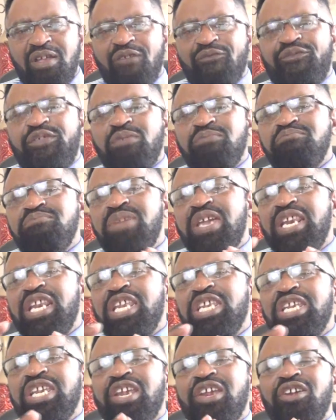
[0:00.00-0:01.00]
For many
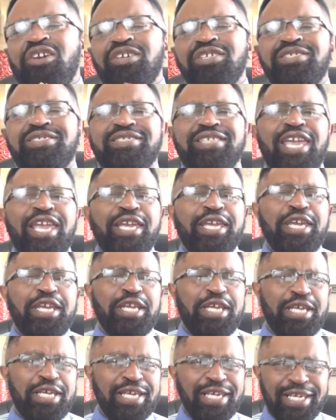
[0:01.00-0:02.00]
years take it
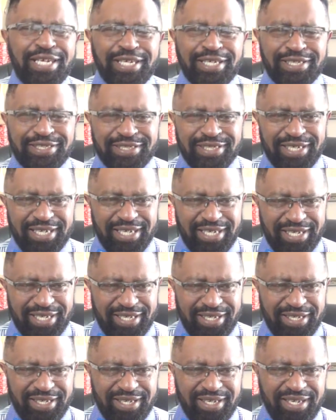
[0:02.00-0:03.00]
easy,
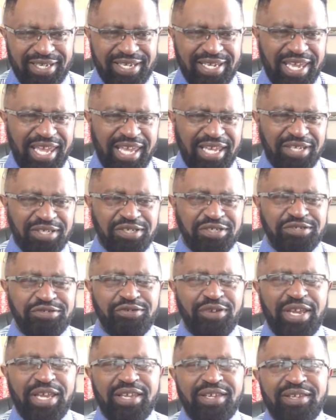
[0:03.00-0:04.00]
eat,
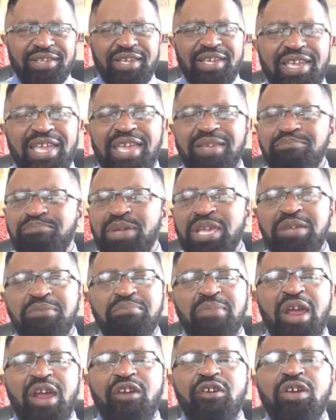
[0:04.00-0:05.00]
drink, and be
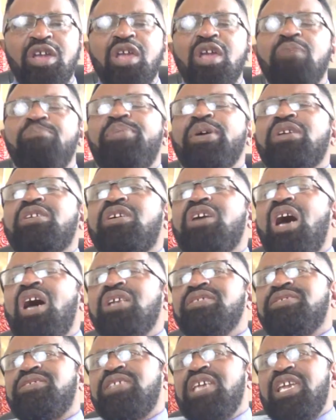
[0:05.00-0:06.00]
merry. But
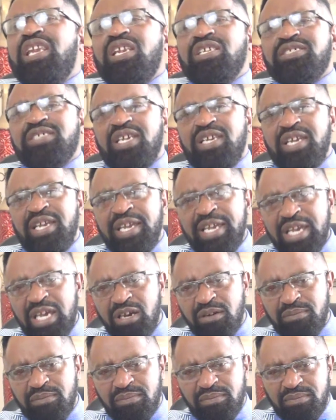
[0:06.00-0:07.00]
God said unto
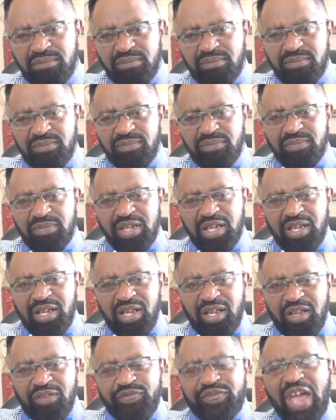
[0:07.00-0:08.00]
him,
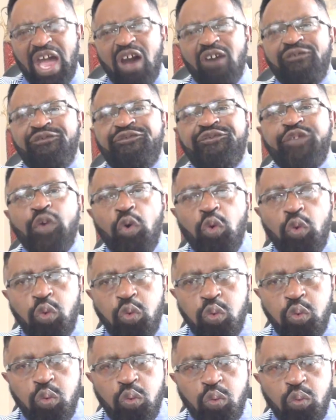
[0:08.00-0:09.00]
thou fool,